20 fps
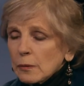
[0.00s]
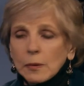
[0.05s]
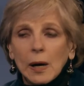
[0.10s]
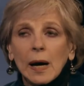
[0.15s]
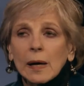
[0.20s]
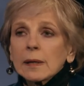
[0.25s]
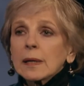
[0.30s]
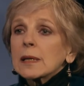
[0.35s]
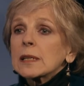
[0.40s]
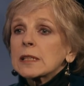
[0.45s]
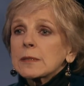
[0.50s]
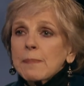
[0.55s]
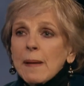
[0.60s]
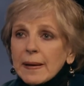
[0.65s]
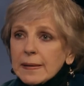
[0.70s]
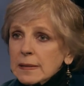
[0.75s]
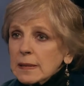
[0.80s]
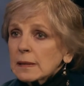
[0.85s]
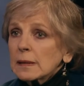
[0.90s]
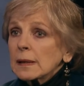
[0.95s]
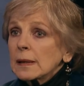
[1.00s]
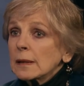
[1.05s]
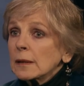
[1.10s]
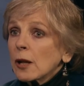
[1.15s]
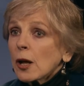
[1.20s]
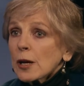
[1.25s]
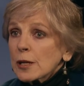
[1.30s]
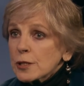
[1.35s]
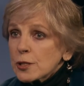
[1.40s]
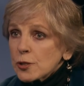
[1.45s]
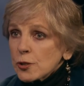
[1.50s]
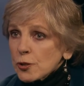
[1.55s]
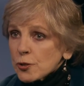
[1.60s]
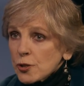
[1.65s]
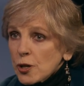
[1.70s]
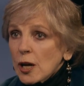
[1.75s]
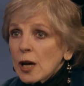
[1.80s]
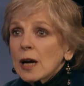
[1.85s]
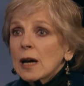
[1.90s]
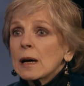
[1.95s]
unexpectedly lost your
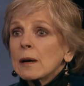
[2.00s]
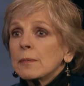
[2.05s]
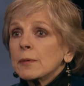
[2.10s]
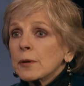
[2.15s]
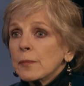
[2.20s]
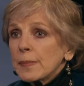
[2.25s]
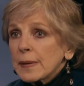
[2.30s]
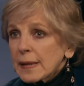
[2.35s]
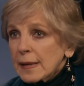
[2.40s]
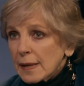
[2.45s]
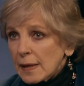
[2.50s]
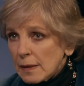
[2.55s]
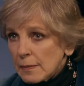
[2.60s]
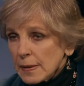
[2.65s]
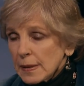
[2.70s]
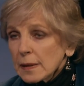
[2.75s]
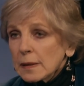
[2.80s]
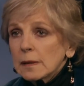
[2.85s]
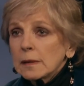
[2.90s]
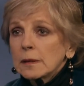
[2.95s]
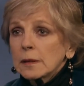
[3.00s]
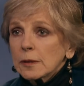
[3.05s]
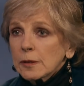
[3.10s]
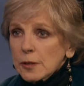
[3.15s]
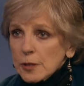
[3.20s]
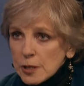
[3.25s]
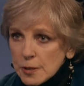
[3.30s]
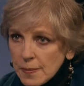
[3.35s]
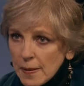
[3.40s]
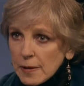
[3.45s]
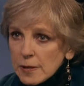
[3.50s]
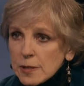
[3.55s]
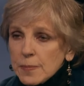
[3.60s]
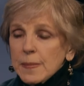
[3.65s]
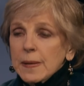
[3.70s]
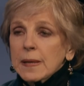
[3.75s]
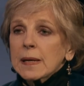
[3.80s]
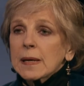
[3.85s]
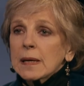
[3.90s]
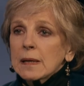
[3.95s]
job or became ill or your spouse
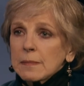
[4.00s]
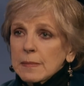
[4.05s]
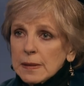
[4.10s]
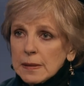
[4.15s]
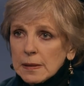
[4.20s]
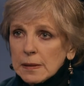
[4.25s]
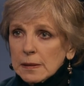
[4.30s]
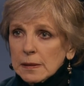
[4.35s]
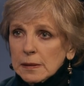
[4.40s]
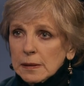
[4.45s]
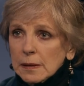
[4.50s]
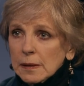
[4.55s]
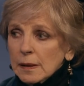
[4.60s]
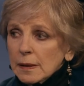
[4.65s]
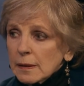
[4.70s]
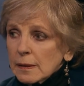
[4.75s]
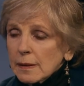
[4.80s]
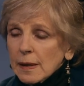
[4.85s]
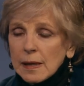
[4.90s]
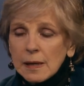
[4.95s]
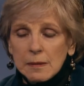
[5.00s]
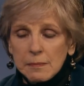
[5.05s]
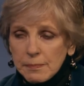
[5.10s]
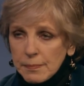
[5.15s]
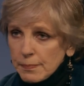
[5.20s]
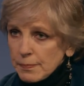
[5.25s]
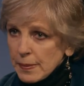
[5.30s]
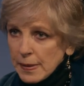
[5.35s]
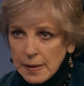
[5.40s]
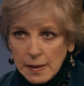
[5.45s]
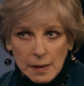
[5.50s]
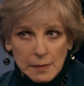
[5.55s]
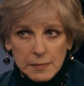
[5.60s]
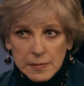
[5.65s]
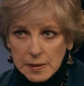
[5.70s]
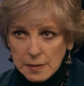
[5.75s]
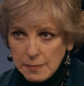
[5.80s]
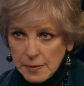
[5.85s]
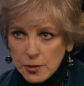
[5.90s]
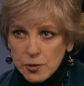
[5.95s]
became ill, and then it becomes
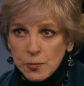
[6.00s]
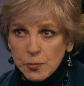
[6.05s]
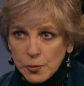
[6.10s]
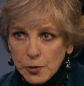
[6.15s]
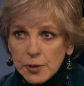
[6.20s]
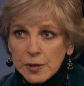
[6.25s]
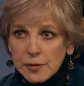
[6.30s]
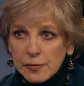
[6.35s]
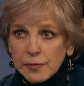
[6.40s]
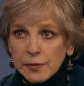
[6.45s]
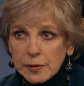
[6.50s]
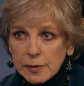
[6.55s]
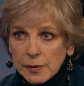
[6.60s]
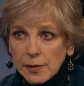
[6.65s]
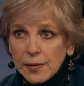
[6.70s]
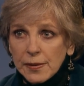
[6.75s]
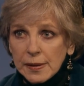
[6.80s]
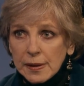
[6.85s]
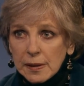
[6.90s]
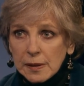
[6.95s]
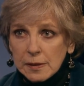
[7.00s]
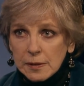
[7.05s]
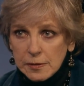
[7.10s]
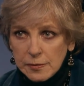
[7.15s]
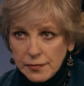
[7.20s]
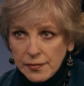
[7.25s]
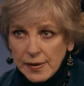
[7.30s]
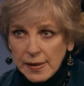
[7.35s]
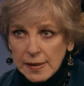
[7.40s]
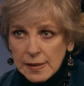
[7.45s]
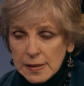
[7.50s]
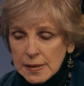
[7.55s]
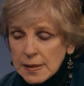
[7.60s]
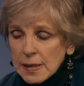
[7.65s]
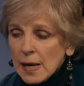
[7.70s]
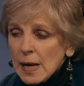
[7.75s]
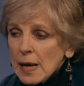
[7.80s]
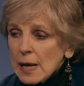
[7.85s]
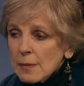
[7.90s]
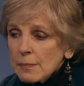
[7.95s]
a much more difficult thing to face.
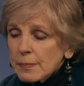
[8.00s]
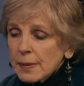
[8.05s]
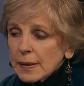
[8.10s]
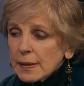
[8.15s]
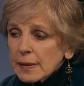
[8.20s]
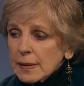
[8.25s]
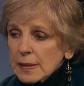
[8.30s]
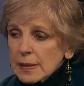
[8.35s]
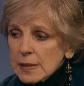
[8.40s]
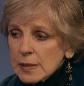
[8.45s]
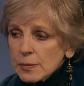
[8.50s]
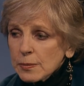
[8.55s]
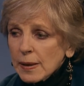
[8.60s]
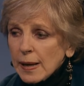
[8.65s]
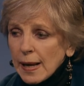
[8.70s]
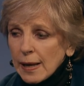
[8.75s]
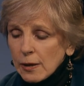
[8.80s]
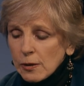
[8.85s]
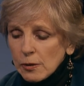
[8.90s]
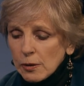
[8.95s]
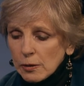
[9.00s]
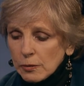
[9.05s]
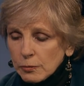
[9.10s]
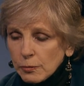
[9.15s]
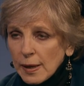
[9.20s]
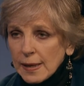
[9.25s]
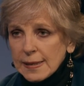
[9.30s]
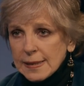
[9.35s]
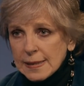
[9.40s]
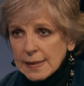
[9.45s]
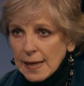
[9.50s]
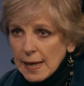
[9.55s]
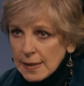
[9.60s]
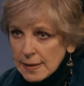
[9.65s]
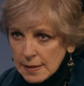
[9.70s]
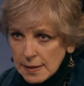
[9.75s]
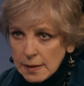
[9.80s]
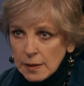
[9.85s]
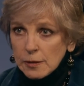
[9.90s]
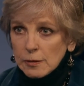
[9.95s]
But this is what I call
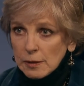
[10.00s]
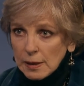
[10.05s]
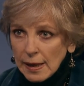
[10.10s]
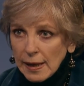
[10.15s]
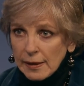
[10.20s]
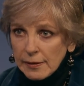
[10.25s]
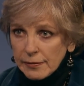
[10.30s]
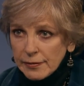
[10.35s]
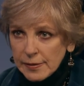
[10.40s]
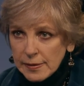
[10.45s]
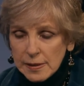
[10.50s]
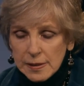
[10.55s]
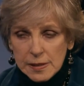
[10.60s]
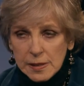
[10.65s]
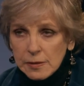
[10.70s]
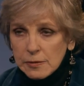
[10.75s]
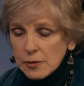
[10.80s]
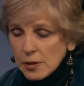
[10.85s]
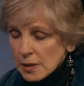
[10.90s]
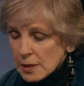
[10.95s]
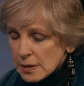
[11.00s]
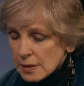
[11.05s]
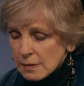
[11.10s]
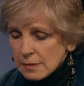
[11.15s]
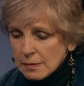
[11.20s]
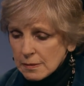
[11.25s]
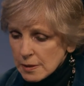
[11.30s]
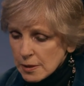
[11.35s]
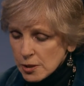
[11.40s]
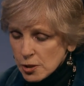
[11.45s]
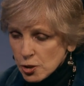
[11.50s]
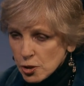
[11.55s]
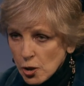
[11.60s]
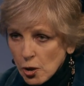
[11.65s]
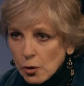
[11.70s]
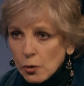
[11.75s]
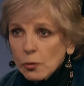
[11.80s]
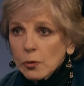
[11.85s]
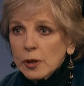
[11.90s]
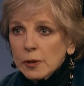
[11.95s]
right-sizing your life, and this is just
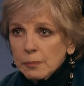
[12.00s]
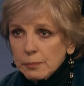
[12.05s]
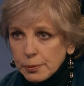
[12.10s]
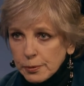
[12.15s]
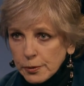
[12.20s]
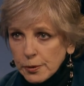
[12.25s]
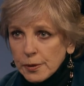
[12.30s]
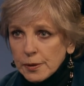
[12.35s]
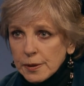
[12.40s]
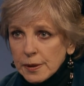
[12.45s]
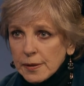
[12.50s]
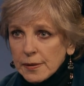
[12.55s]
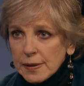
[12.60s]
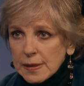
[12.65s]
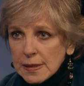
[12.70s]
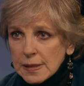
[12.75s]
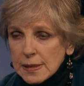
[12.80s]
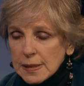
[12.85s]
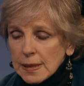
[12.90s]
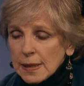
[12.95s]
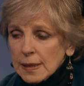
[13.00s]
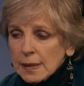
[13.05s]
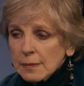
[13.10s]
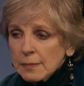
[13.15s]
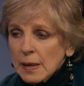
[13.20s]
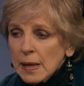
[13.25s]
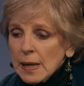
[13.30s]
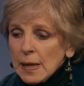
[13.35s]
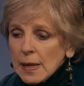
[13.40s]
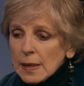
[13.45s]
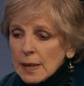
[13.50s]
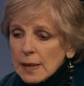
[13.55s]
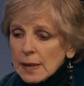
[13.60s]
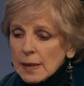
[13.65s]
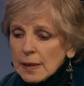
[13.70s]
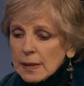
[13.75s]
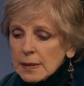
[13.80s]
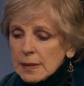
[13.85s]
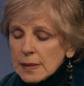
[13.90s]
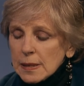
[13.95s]
so important at this time,
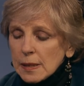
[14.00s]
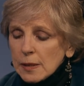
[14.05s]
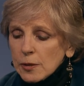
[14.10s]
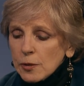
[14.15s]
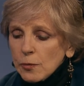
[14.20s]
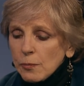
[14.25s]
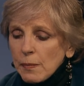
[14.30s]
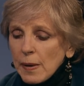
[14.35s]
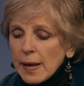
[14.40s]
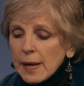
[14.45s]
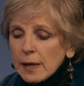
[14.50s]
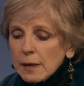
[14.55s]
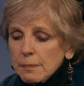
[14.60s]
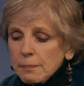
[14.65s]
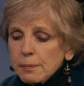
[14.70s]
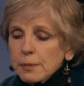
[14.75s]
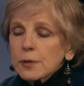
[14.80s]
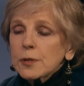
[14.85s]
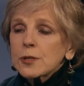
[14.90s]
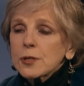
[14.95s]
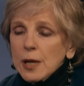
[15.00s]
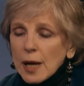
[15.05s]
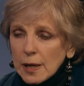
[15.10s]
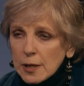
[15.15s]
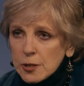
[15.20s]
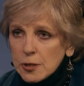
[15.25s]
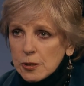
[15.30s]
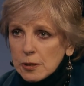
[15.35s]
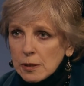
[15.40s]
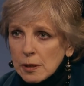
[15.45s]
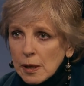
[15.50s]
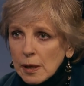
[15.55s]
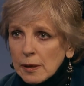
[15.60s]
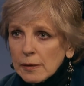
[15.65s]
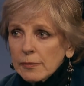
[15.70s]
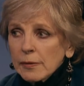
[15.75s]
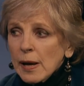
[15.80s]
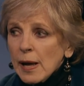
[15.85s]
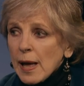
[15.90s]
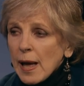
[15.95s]
is that you make a projection
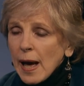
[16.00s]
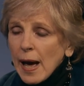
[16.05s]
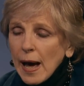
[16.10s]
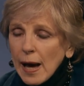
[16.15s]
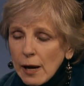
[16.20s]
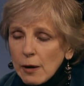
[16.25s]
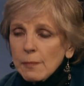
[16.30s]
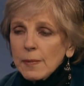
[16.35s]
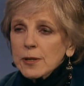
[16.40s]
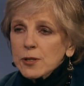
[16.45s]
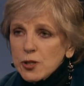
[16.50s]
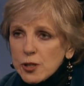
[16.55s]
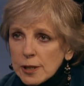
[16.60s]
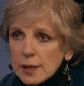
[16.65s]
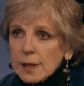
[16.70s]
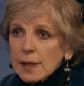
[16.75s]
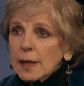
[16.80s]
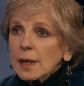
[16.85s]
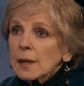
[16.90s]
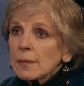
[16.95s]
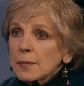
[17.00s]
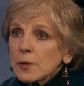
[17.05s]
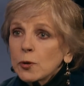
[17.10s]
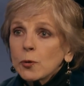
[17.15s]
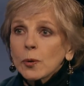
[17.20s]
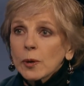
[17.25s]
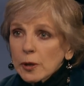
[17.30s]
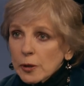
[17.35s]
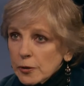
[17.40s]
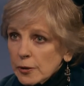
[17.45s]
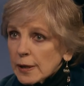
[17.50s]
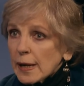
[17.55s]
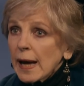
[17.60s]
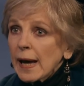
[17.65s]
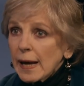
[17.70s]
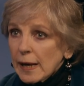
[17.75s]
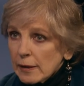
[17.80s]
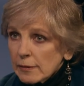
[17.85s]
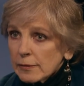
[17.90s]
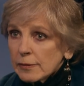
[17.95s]
of how much income you are going to
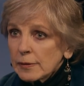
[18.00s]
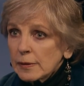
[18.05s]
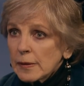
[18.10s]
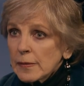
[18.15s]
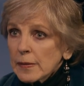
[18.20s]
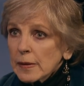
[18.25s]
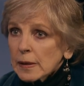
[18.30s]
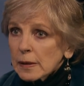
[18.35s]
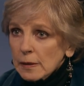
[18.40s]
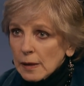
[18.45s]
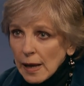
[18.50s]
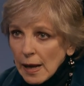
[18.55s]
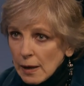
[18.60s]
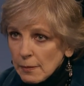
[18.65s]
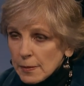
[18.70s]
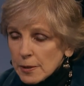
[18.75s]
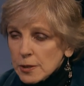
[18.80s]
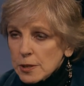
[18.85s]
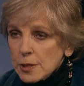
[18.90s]
have, how much